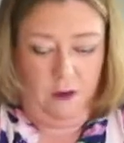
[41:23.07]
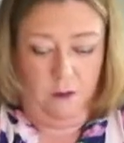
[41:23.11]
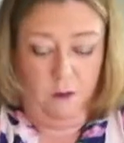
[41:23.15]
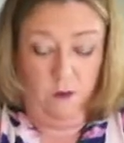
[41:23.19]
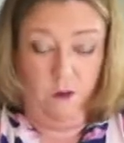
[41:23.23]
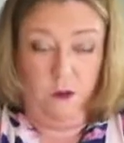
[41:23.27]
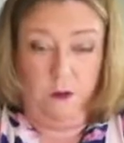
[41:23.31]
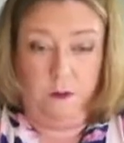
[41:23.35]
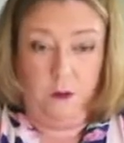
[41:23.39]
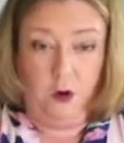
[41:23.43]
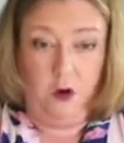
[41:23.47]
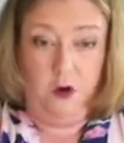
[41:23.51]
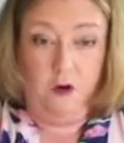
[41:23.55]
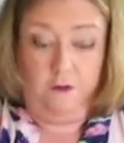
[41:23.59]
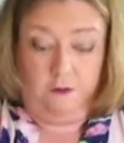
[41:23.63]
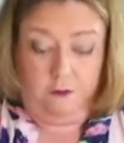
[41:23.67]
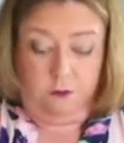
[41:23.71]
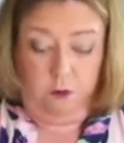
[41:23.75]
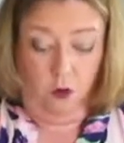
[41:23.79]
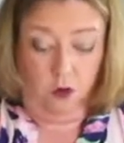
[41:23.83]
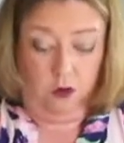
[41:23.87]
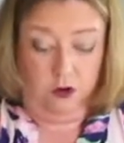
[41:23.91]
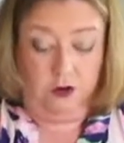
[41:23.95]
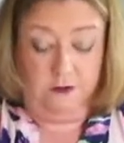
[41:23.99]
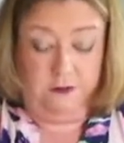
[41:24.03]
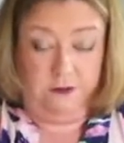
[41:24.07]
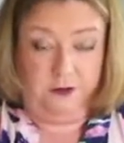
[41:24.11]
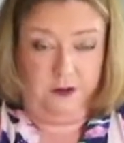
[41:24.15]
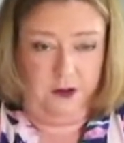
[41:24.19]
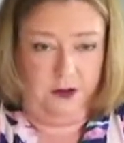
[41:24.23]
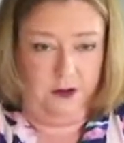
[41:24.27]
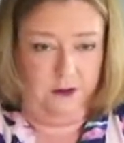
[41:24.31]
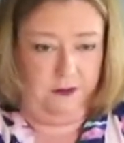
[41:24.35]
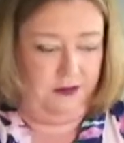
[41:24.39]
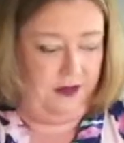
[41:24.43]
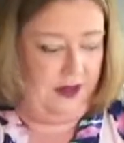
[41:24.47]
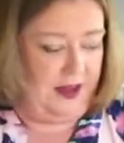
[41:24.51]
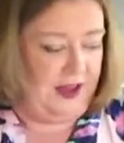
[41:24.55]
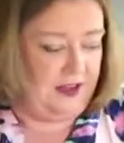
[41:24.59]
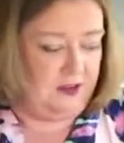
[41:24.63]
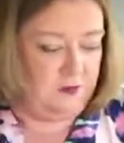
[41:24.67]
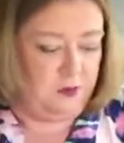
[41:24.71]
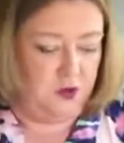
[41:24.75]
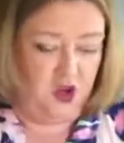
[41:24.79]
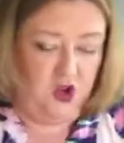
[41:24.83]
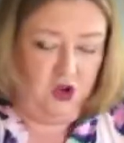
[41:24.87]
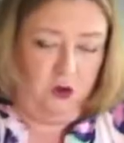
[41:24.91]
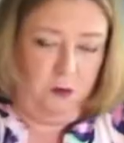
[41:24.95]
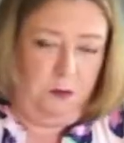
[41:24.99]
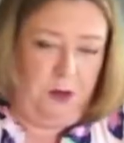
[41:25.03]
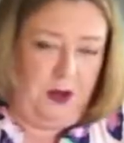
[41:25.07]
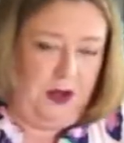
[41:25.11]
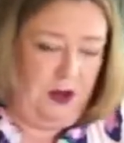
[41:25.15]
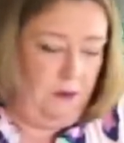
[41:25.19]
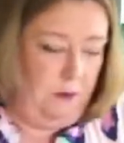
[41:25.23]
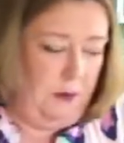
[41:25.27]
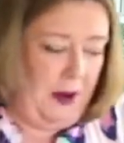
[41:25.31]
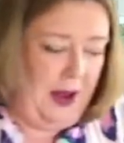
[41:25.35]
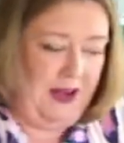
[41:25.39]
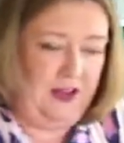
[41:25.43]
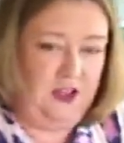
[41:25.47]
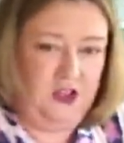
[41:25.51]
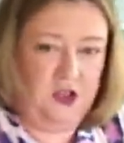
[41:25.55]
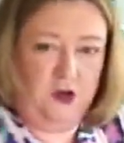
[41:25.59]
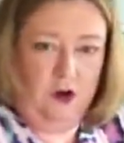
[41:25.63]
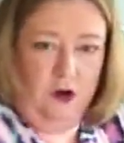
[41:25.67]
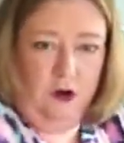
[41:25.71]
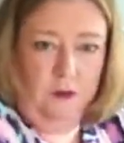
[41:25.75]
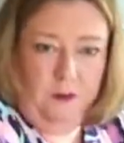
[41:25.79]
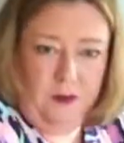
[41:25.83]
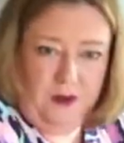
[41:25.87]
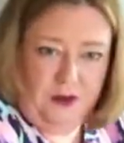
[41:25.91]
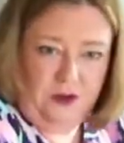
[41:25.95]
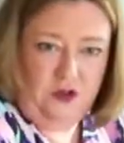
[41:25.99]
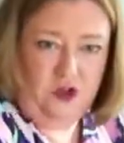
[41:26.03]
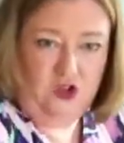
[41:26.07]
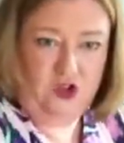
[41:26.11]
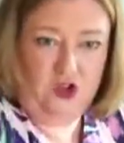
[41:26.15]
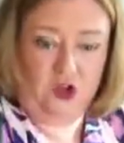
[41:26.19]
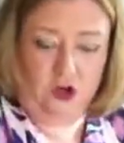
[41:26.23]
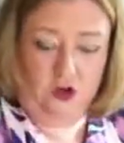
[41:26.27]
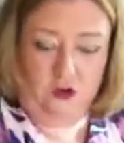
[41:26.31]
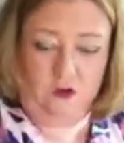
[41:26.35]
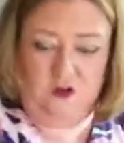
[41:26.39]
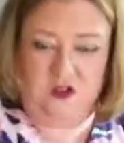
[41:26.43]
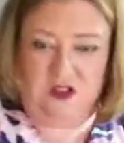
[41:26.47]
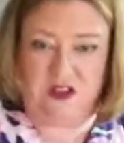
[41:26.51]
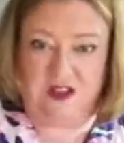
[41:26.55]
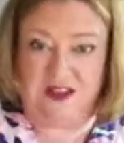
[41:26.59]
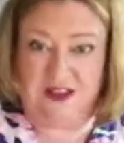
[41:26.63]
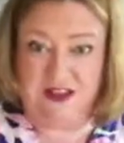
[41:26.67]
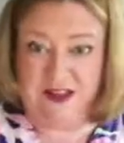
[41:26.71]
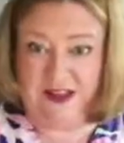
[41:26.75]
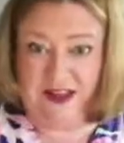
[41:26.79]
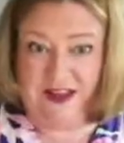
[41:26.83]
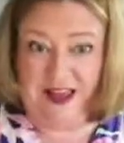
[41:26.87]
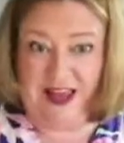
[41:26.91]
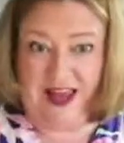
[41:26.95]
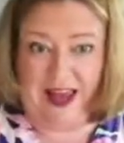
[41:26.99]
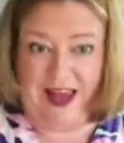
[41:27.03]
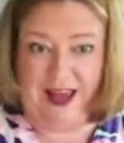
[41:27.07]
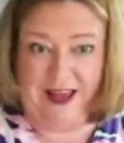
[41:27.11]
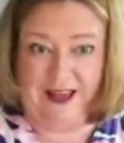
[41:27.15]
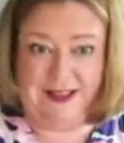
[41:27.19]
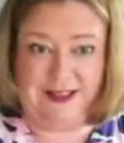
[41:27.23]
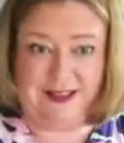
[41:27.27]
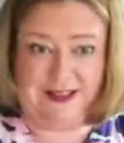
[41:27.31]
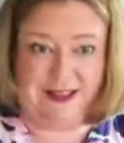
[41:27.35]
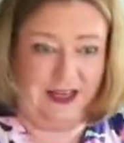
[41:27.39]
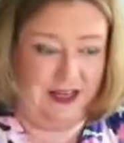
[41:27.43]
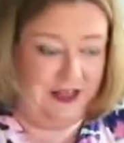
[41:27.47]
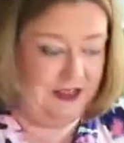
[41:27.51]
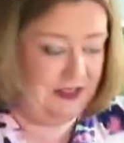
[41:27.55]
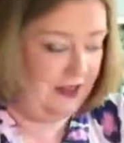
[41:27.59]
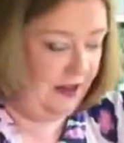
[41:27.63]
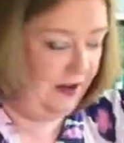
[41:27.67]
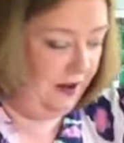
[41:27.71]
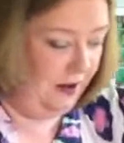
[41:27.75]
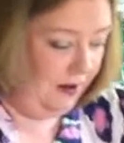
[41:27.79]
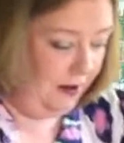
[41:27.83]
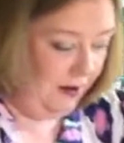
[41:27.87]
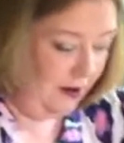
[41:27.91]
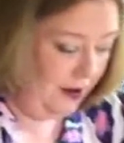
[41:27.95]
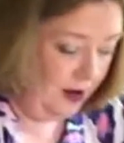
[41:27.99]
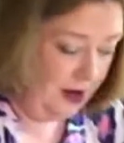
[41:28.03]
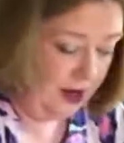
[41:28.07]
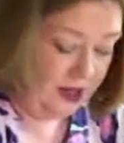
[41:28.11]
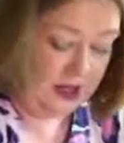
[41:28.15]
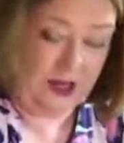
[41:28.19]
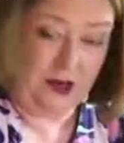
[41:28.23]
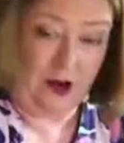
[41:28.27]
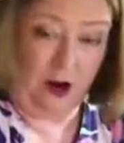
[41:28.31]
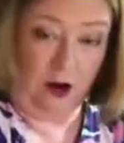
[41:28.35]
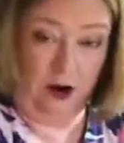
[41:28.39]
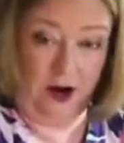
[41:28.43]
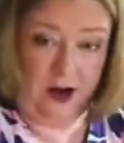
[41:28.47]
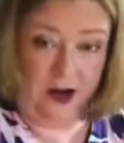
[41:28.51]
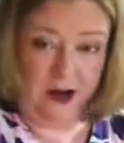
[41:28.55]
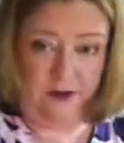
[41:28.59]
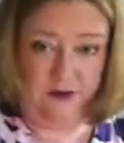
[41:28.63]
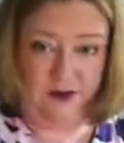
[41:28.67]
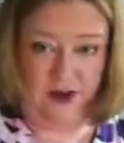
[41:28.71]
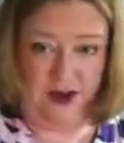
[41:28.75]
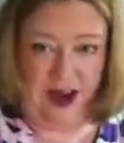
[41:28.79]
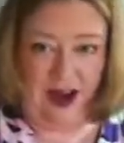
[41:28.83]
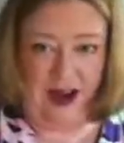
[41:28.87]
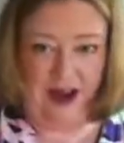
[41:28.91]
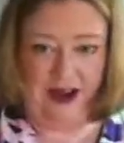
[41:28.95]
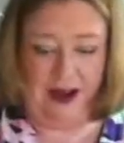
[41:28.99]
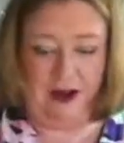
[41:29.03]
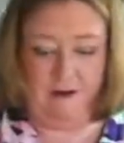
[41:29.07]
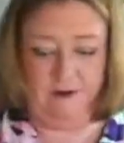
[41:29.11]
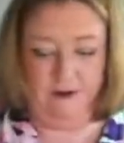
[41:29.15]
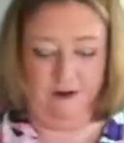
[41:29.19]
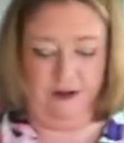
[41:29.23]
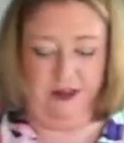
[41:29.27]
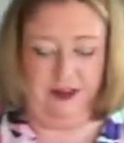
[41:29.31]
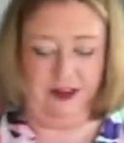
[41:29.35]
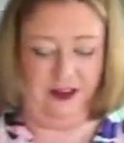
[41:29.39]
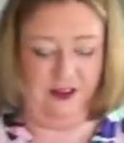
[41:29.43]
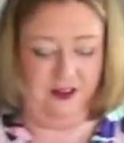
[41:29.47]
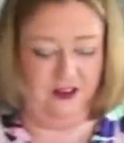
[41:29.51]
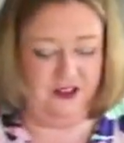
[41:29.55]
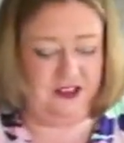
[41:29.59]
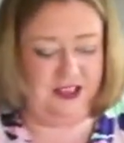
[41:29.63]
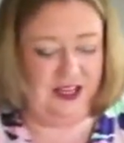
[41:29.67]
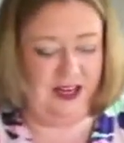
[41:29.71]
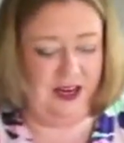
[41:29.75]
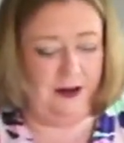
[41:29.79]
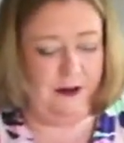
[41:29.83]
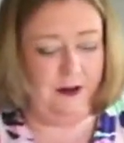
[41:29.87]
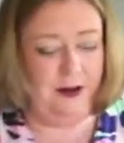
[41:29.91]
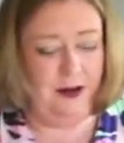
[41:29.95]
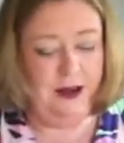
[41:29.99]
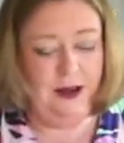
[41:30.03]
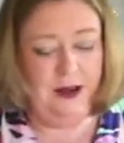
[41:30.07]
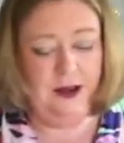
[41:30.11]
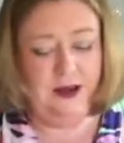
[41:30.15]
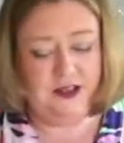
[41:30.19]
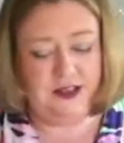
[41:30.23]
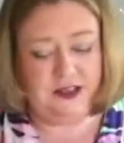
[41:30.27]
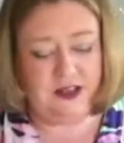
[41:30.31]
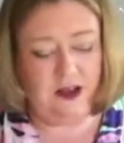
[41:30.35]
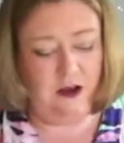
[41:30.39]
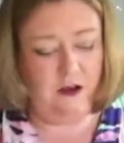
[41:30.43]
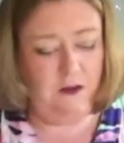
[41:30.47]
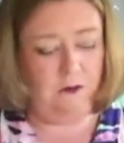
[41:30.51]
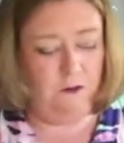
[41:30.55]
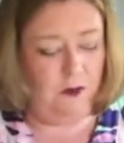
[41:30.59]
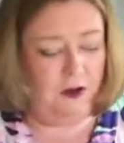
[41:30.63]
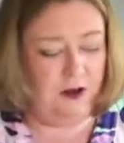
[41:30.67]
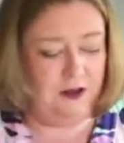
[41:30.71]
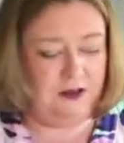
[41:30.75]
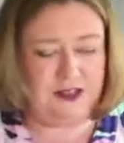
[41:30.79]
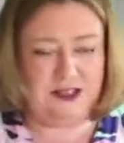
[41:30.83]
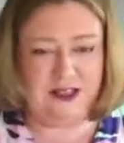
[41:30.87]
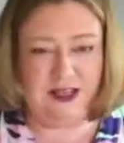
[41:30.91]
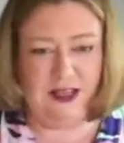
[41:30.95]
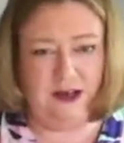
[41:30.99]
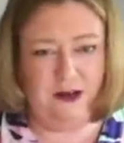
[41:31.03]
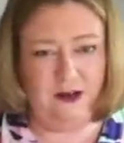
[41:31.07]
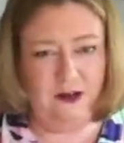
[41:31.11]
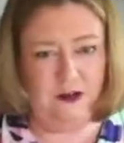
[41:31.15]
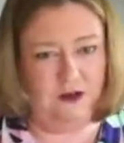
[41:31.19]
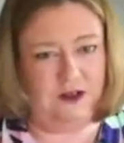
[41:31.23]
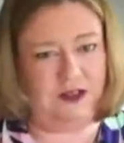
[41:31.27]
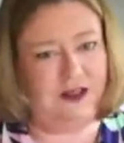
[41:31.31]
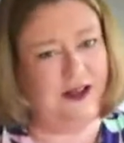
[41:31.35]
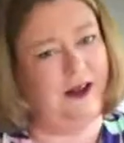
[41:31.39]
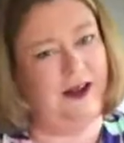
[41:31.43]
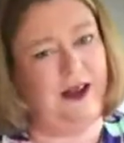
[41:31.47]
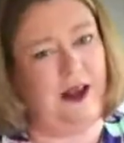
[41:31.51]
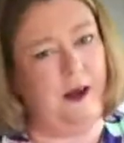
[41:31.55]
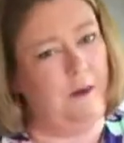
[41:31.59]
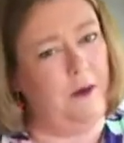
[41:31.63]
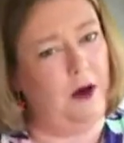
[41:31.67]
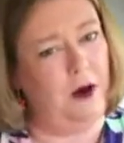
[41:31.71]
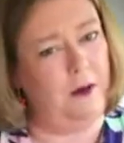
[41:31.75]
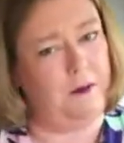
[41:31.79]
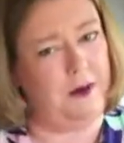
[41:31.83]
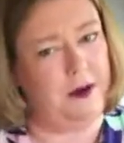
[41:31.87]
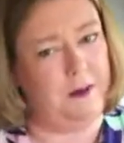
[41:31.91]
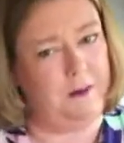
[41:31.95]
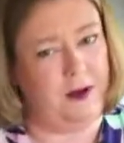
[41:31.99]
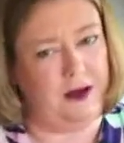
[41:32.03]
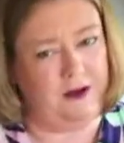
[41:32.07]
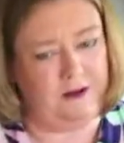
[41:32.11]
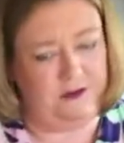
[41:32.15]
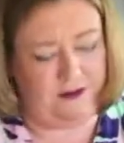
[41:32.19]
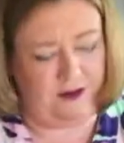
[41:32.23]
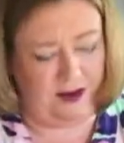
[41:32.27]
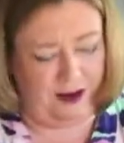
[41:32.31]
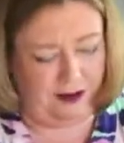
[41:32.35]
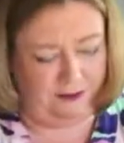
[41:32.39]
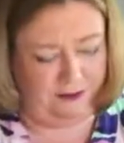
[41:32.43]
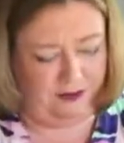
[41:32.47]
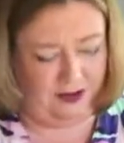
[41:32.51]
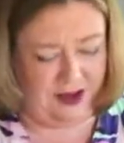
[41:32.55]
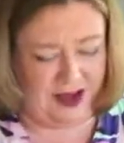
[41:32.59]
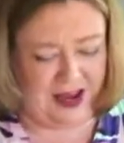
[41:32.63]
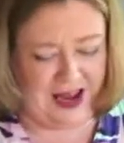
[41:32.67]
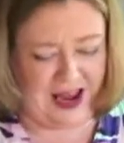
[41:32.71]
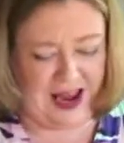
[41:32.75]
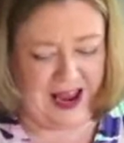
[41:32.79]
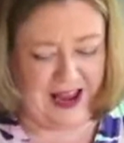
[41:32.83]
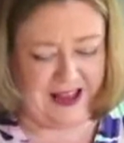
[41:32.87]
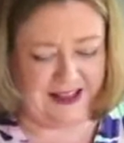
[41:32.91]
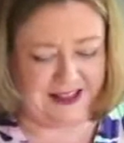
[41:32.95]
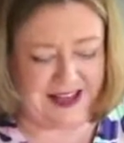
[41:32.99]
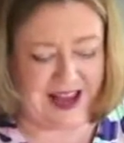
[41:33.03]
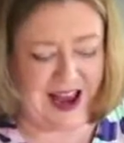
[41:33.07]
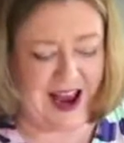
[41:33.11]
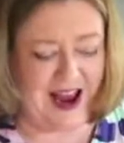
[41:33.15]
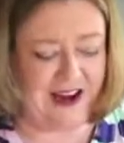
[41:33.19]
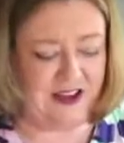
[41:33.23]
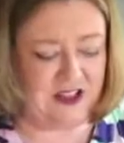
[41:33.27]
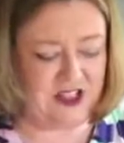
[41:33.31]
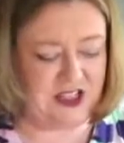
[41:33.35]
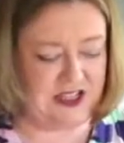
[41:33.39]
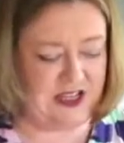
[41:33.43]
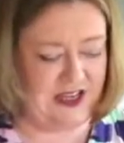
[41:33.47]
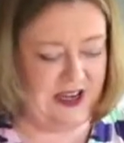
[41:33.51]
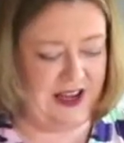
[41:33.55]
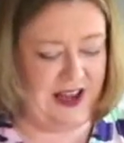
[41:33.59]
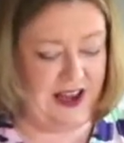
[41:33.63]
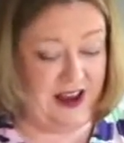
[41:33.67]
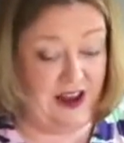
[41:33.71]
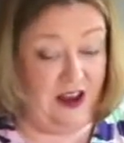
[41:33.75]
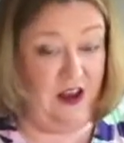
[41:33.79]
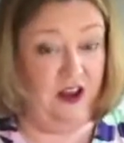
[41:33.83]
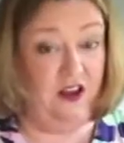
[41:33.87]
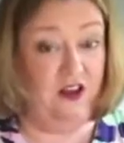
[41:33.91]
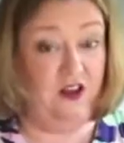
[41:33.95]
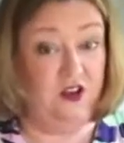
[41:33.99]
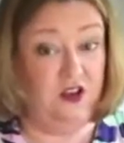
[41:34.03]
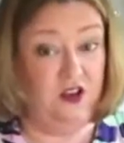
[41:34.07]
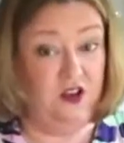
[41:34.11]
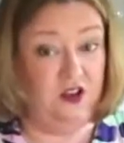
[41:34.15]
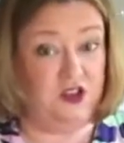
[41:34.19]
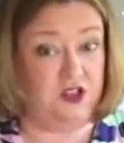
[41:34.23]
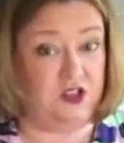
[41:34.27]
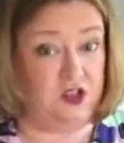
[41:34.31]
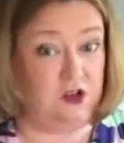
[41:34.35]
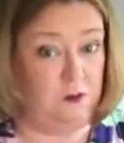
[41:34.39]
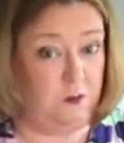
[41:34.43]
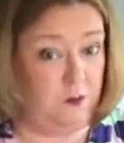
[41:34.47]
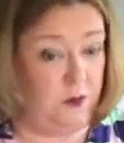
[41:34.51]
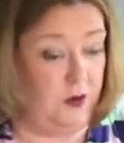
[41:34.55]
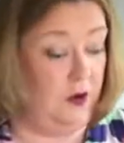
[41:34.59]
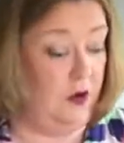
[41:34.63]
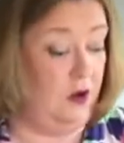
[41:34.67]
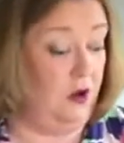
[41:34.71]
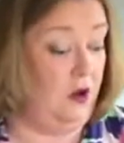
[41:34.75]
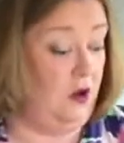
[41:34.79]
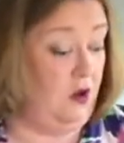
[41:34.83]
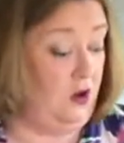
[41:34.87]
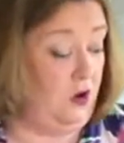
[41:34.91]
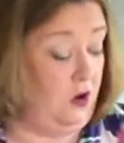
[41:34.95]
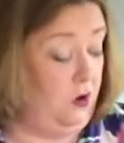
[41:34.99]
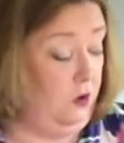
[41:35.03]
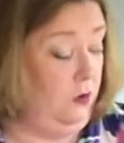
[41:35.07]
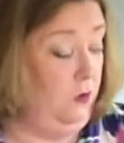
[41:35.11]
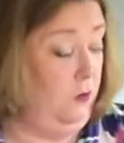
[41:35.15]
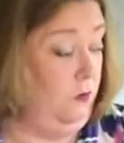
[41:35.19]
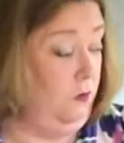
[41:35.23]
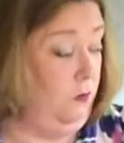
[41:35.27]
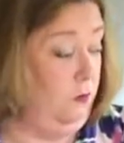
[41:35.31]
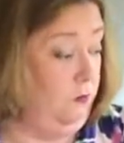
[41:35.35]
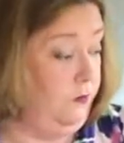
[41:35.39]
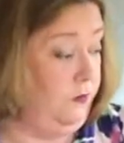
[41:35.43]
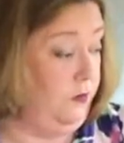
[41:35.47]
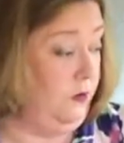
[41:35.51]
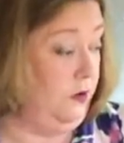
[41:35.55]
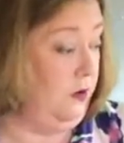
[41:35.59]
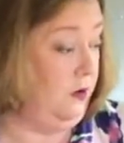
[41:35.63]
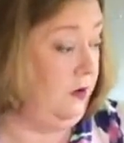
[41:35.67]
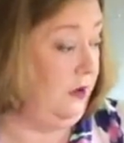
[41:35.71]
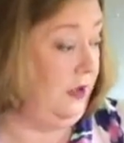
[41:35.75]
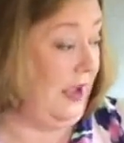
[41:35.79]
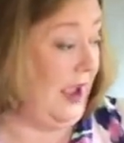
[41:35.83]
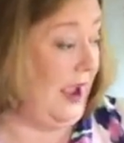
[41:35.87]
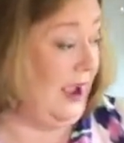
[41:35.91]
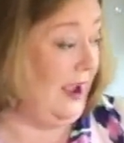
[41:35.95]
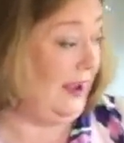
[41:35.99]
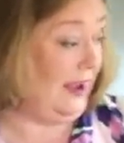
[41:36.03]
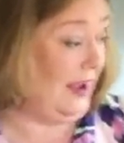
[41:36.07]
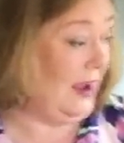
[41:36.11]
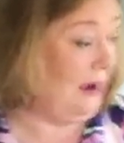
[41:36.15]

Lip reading: remove one of the things, but you can pick your pastry up and use this as a guide for getting everything in the tin. So whilst it looks like it might be a bit faffy, it's actually super cool for getting